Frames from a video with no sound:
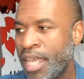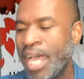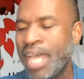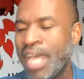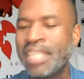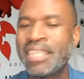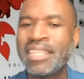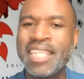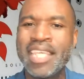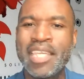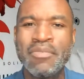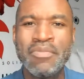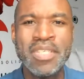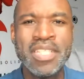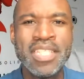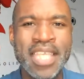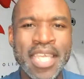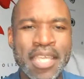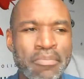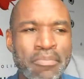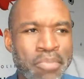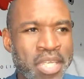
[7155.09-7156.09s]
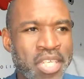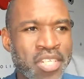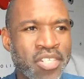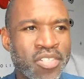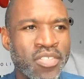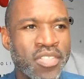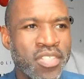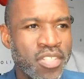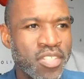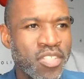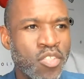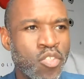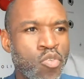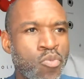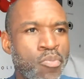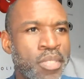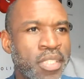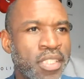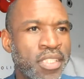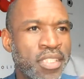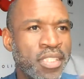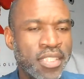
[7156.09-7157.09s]
I think we take pictures of
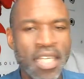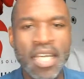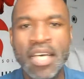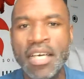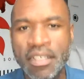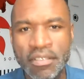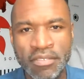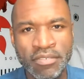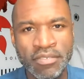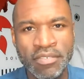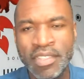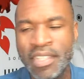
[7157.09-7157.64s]
stupid stuff.